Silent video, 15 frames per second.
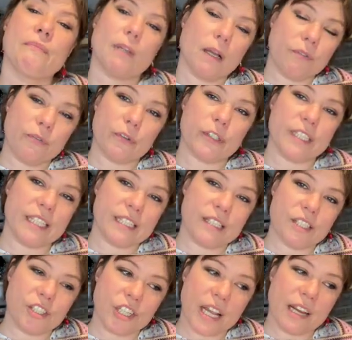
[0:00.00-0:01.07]
for
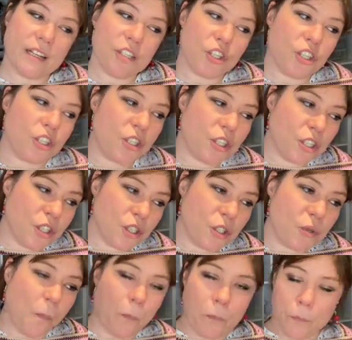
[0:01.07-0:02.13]
this challenge's
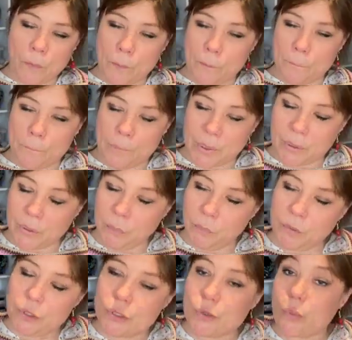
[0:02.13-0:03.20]

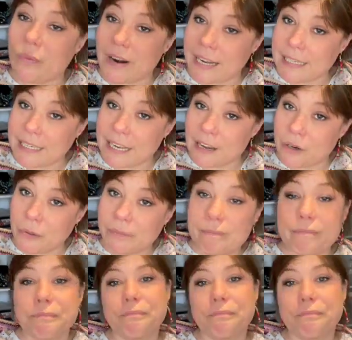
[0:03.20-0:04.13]
purpose right now,